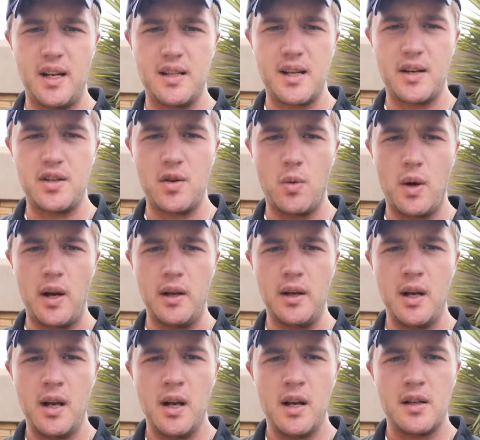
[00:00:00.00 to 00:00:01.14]
in such a way
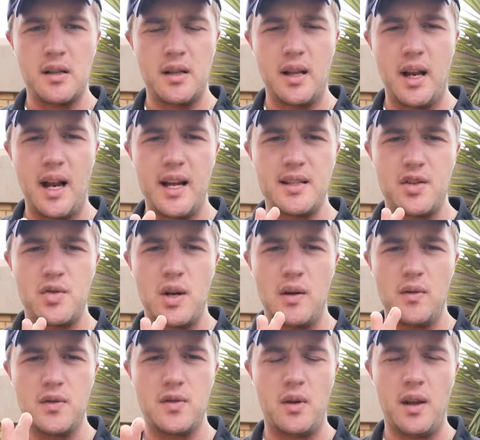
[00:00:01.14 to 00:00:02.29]
so that as it
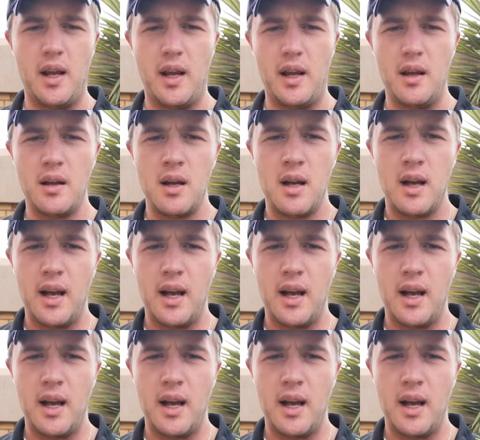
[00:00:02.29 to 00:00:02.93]
travels through there,